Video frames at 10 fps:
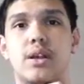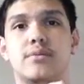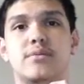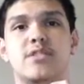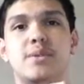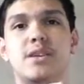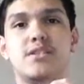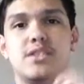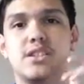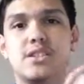And
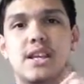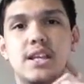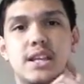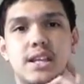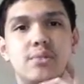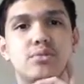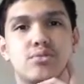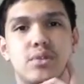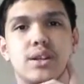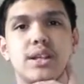speaking of Justin Haley, he
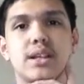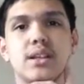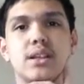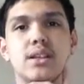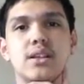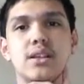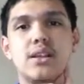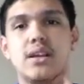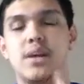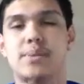was running
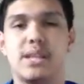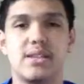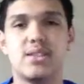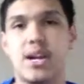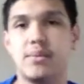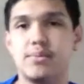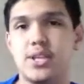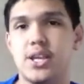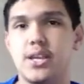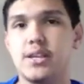up in the top
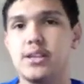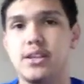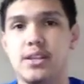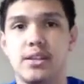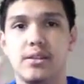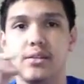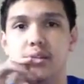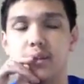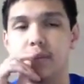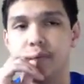10. I
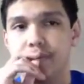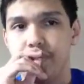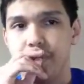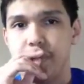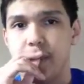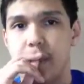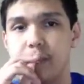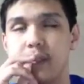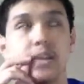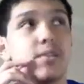
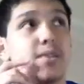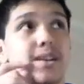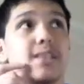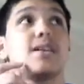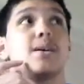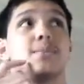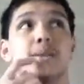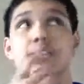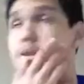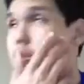think he cracked the top
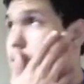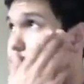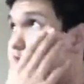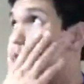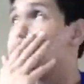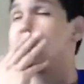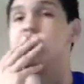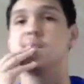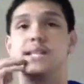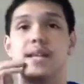10. He was
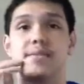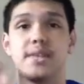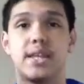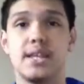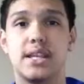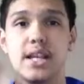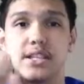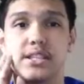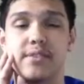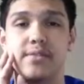running 11th, and he
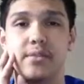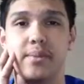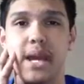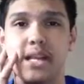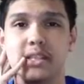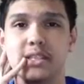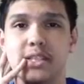got shuffled back.